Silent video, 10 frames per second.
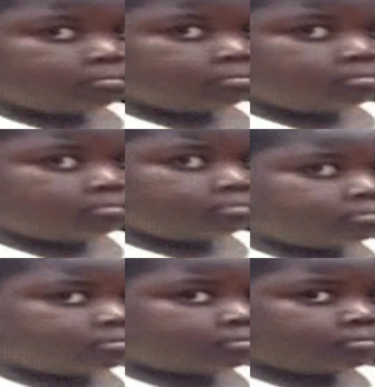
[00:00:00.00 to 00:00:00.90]

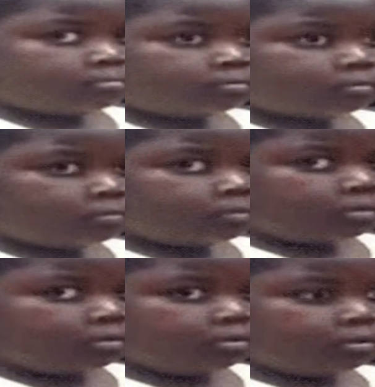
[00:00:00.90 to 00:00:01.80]

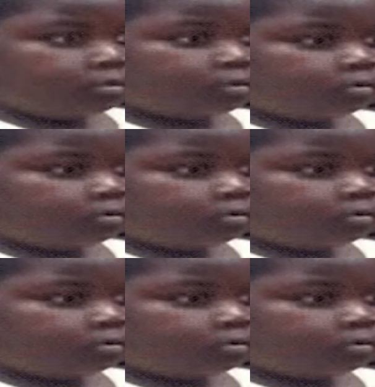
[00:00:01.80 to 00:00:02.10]
Nothing is said.